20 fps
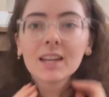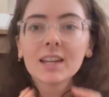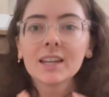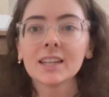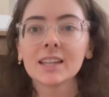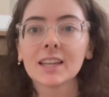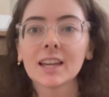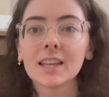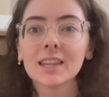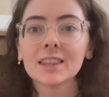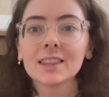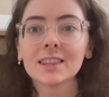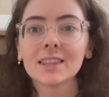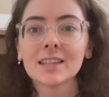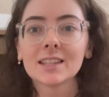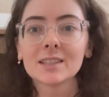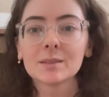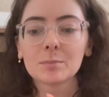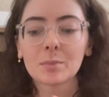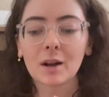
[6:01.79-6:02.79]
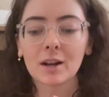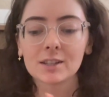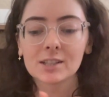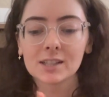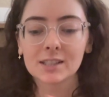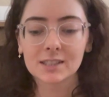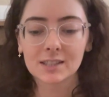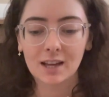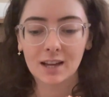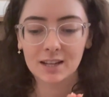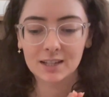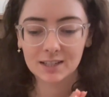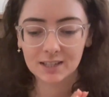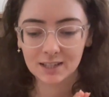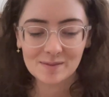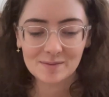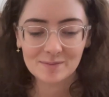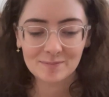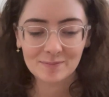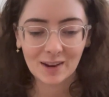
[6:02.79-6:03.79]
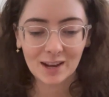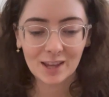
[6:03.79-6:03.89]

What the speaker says: get this project done. My